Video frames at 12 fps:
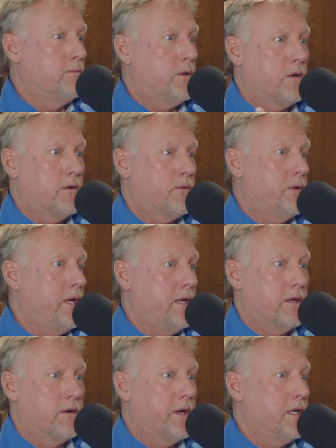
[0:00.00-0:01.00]
a par 3
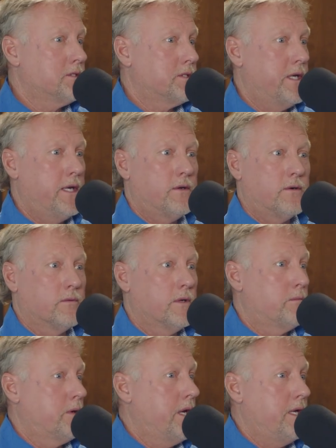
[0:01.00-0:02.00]
in a grandstand or on
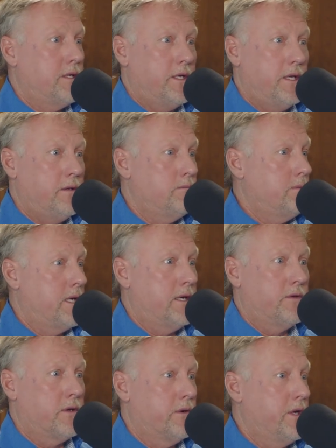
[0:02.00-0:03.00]
number 18
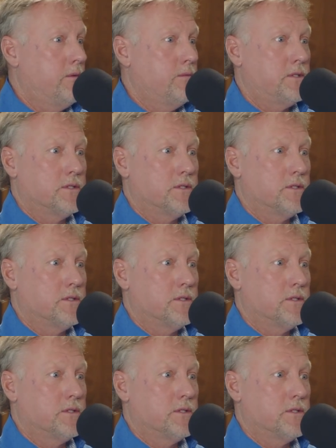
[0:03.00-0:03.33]
behind the green,